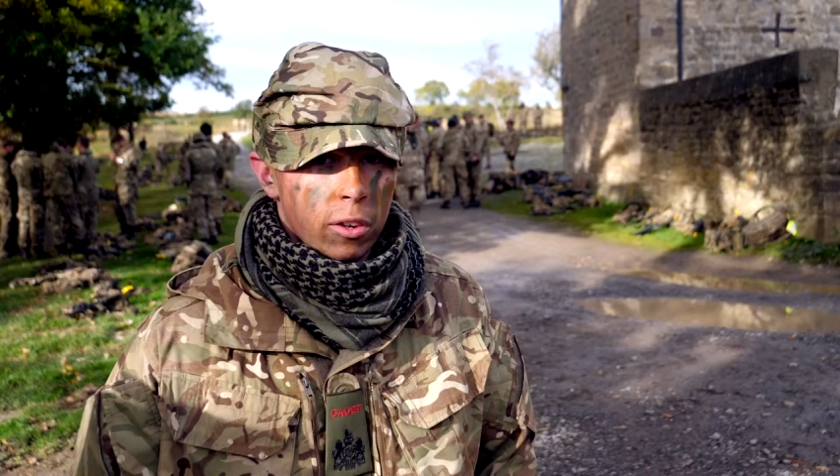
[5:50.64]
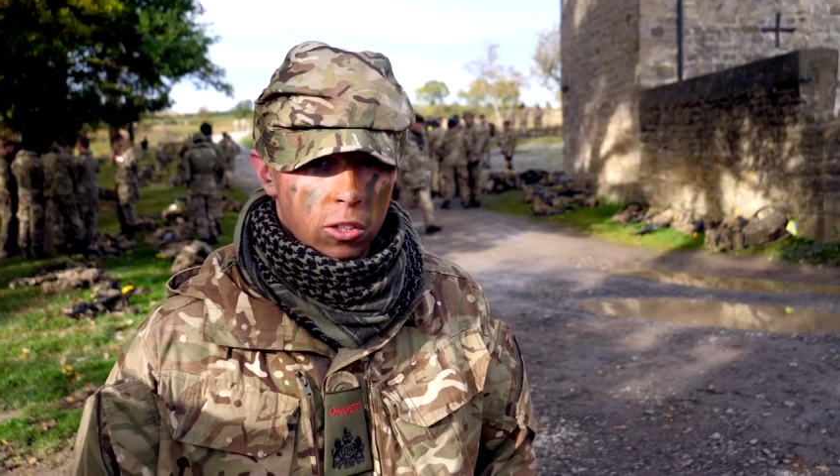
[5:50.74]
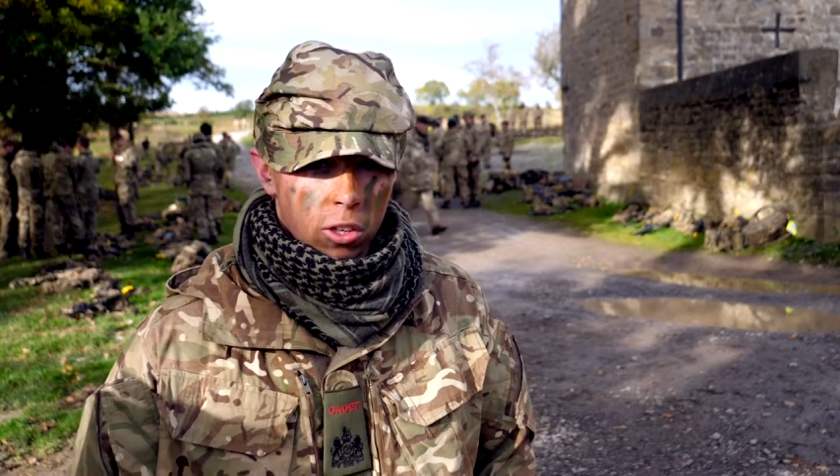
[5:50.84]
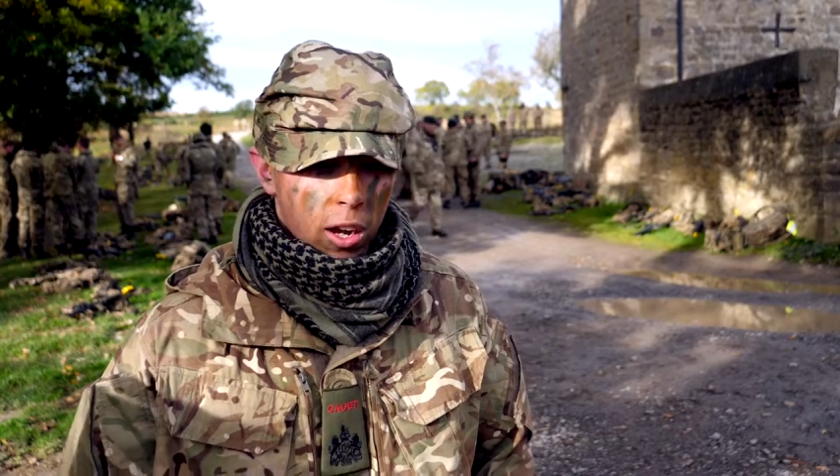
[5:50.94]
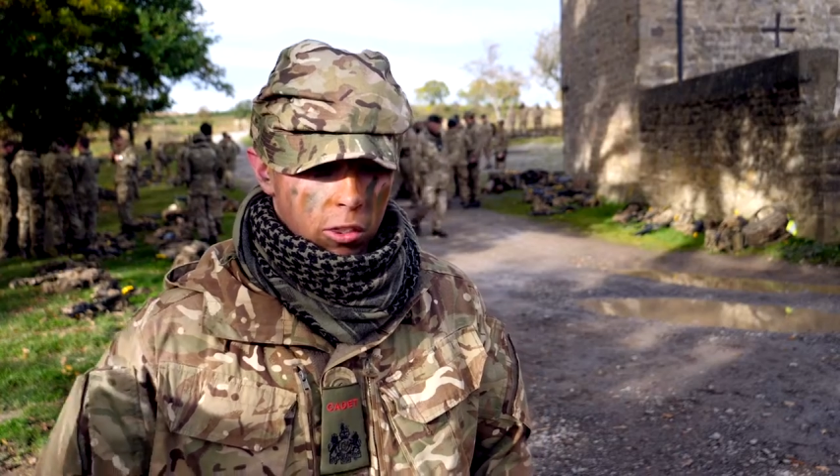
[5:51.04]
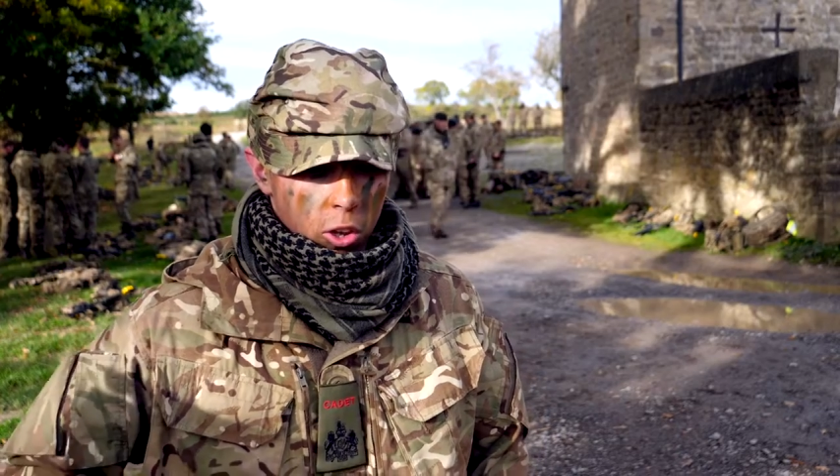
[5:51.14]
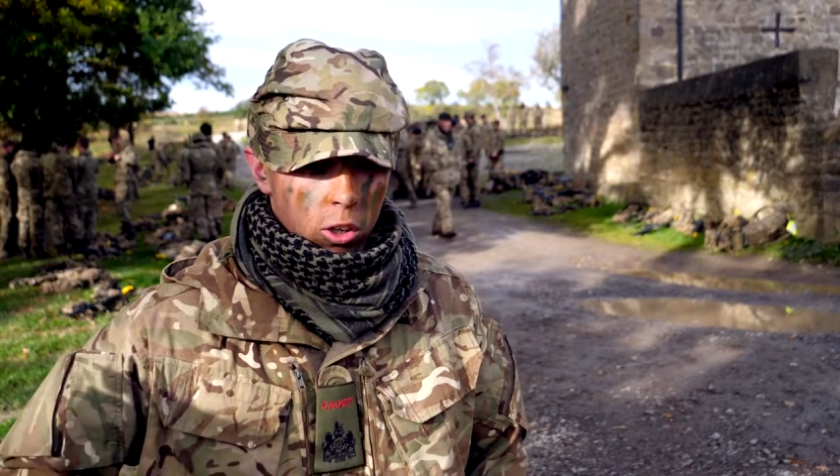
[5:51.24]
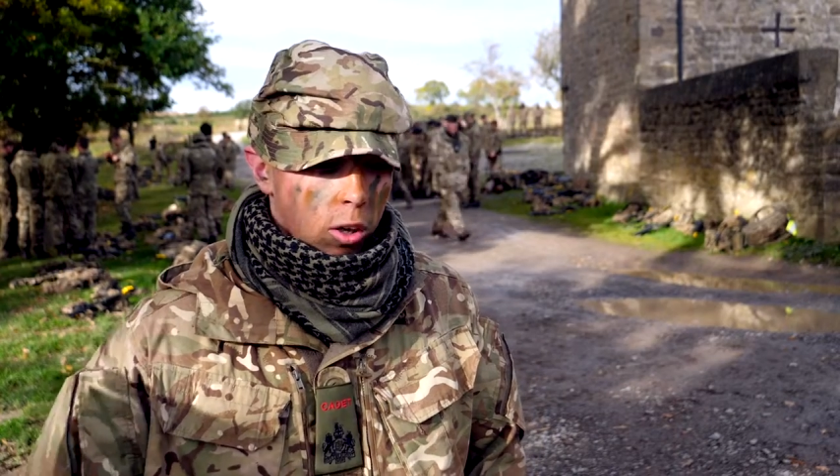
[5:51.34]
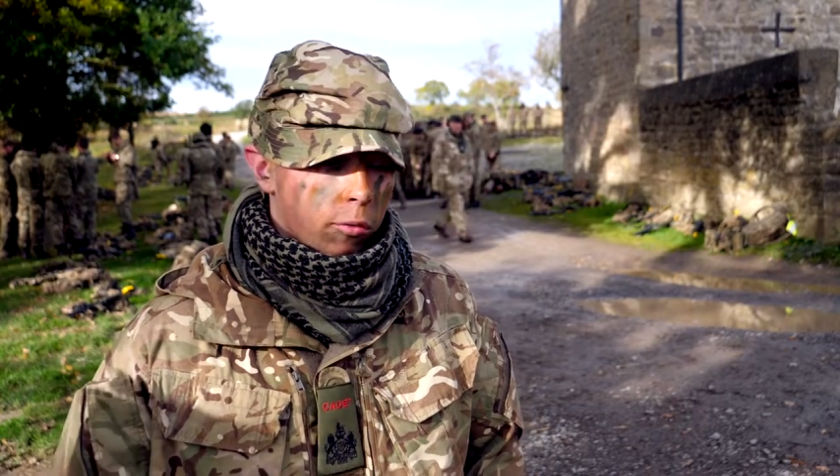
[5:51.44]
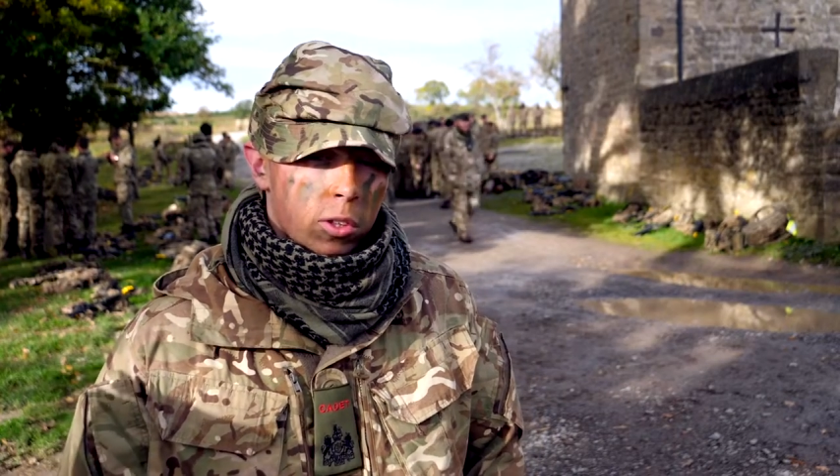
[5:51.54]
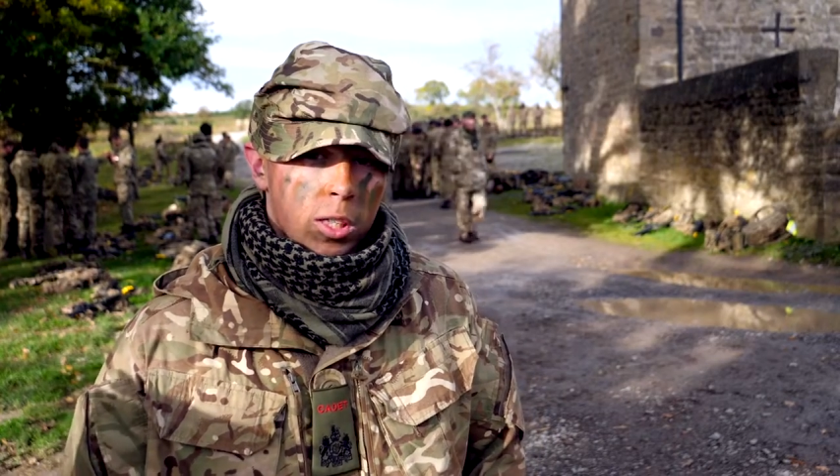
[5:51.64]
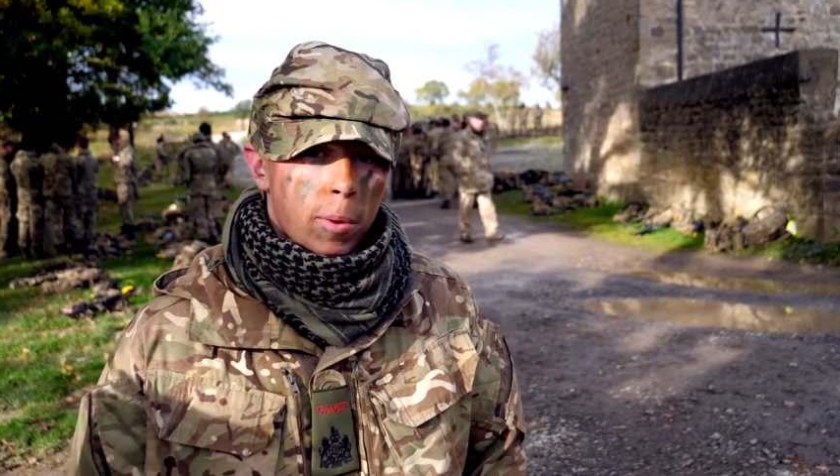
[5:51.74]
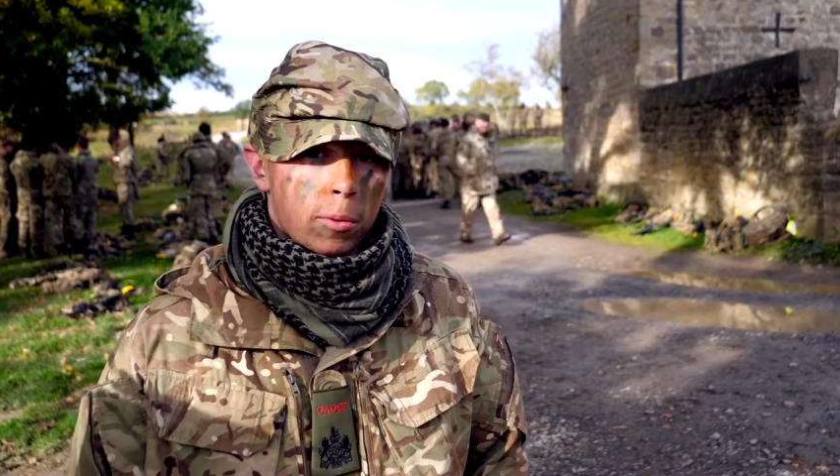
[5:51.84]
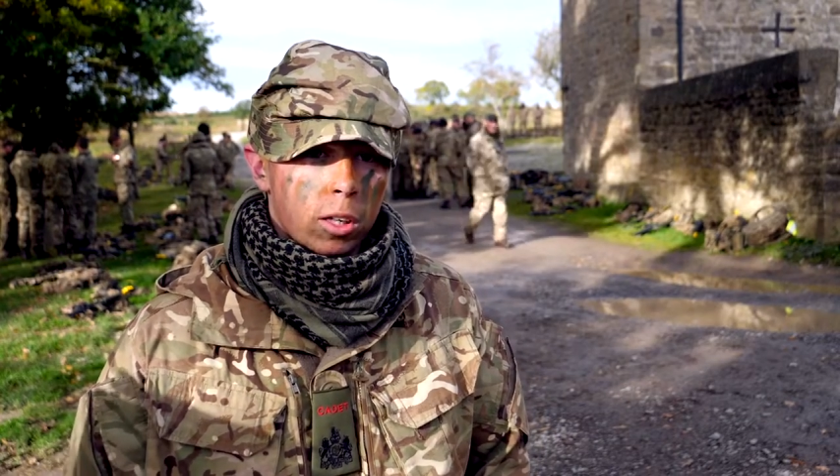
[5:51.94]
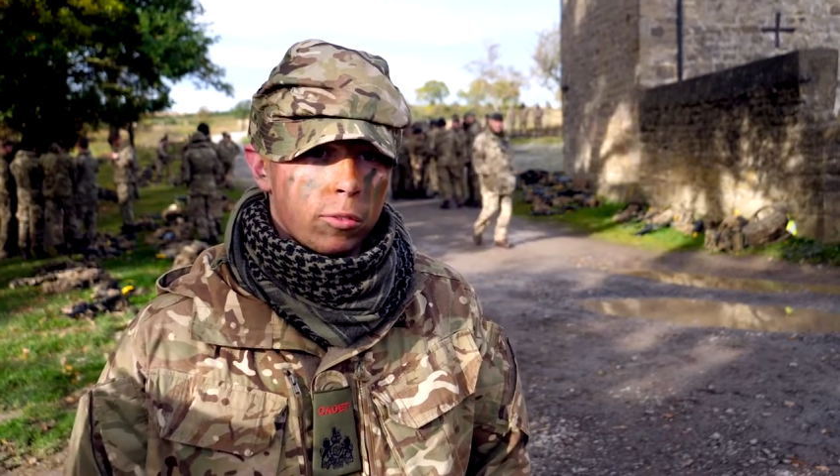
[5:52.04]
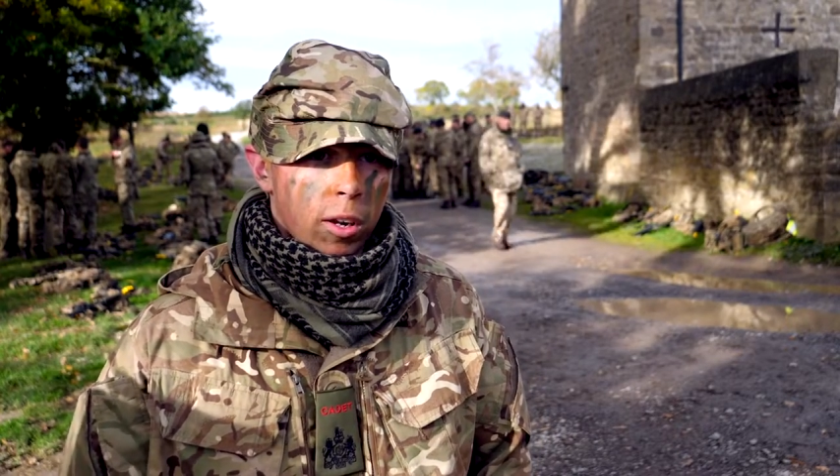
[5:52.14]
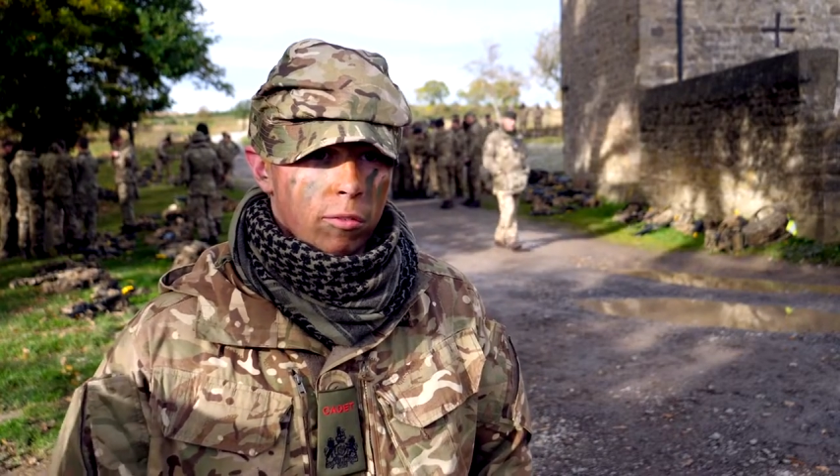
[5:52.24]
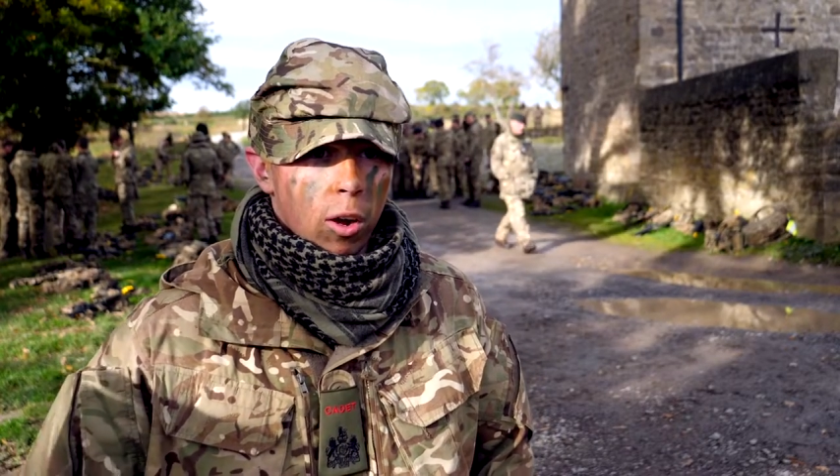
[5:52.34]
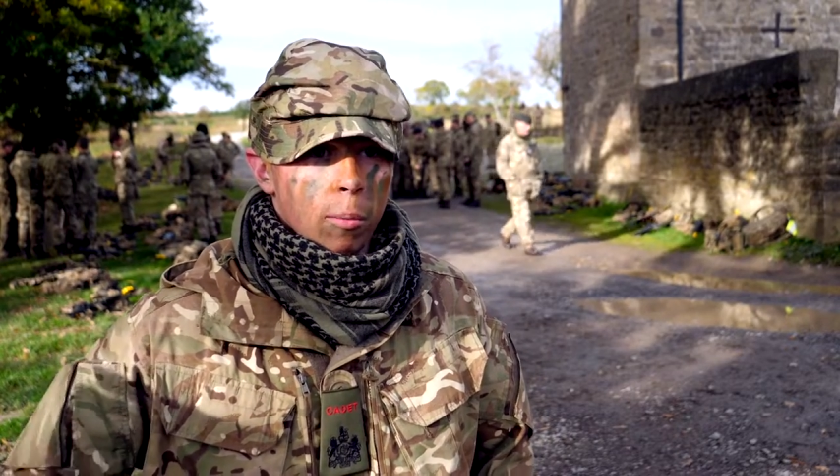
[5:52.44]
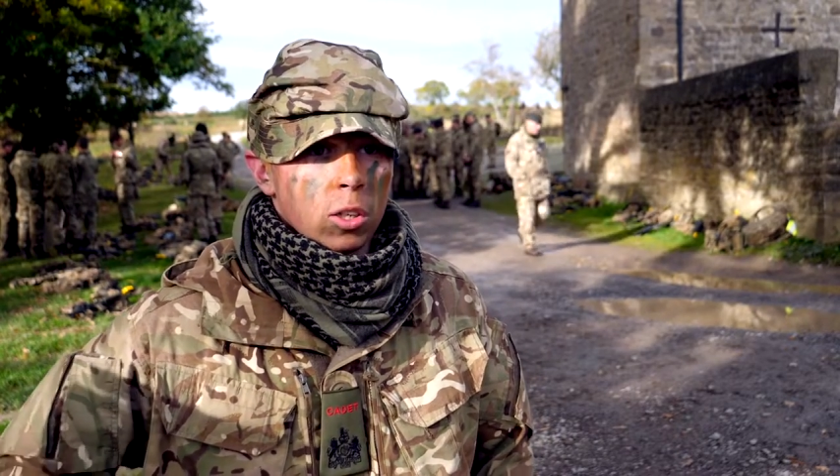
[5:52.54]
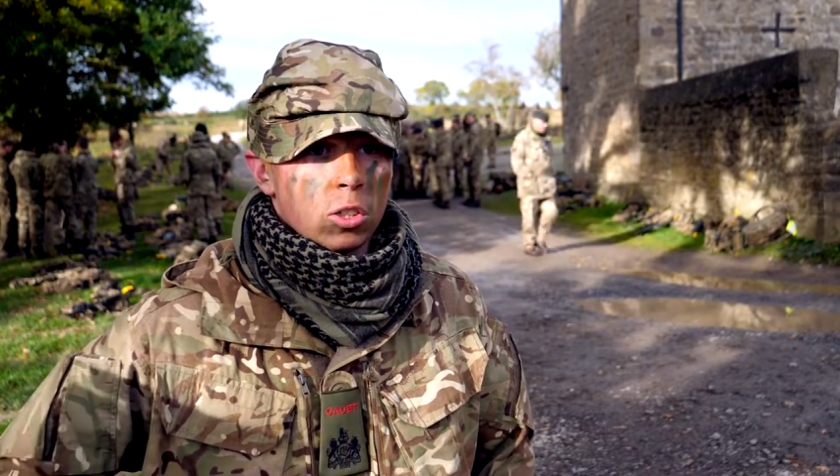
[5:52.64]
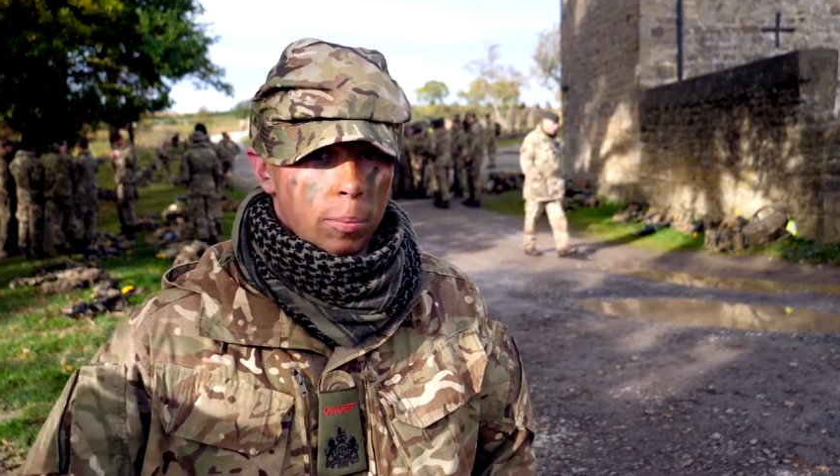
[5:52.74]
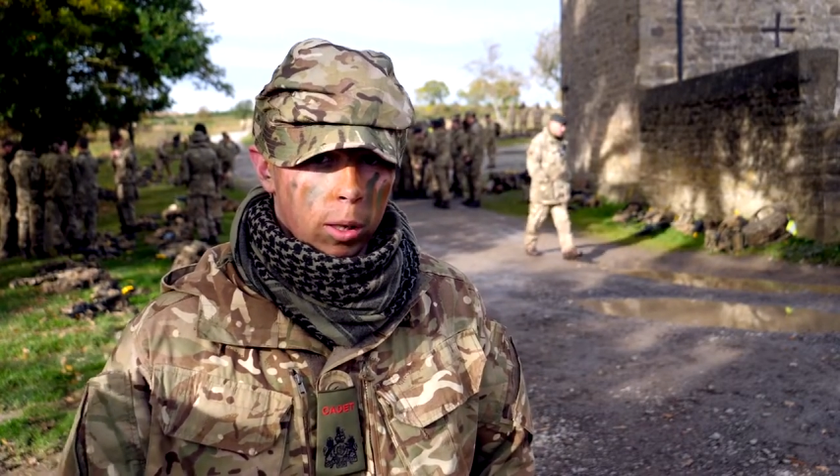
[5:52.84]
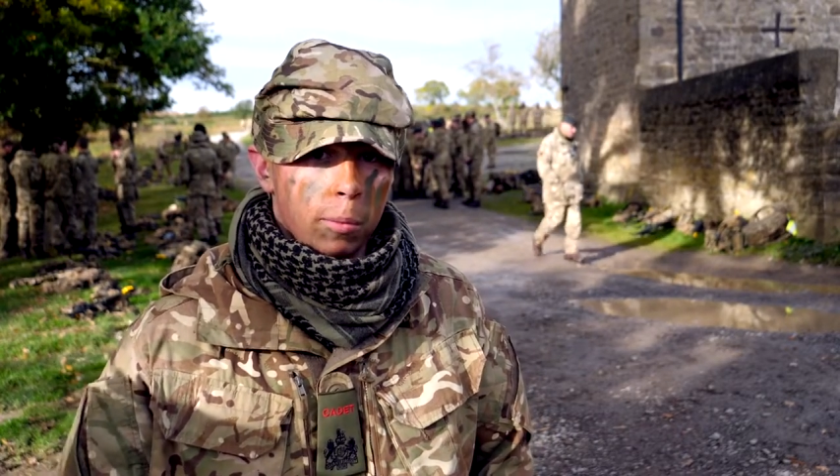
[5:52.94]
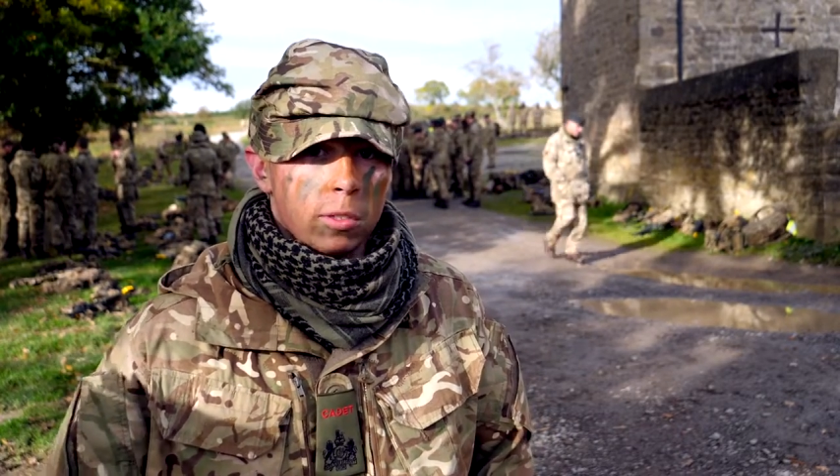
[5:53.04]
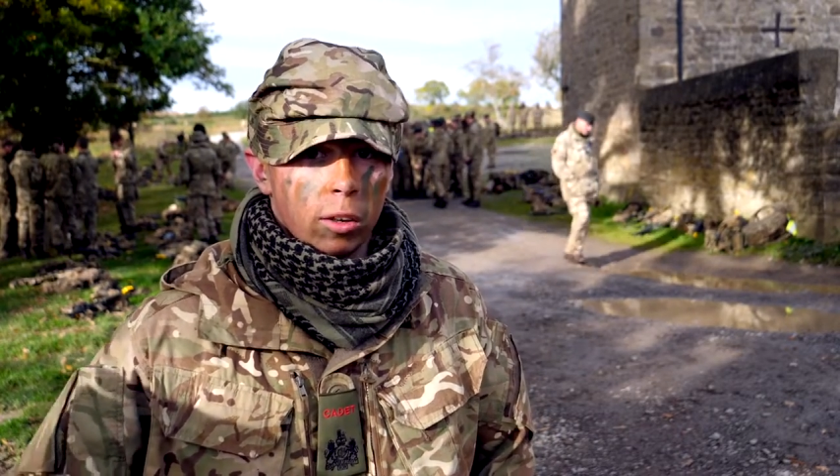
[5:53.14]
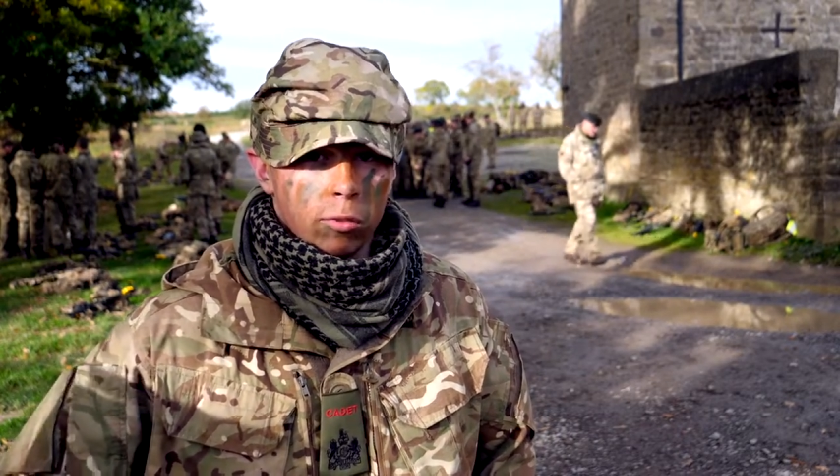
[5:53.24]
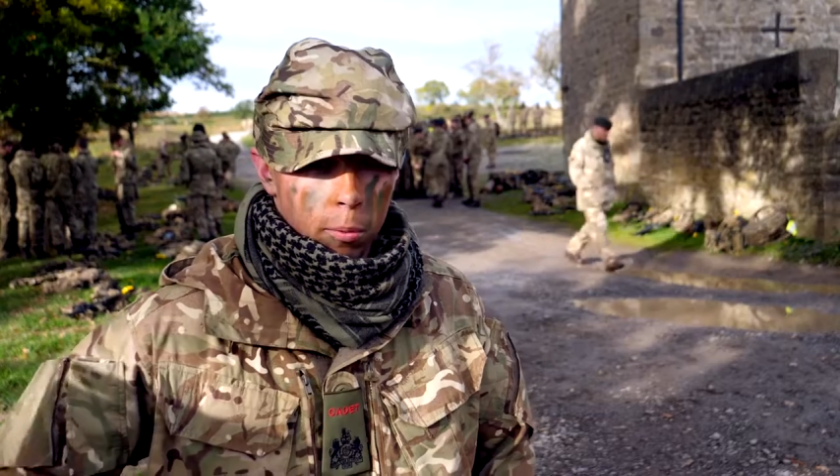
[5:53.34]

years ago, I had no confidence about myself and I've now managed to build myself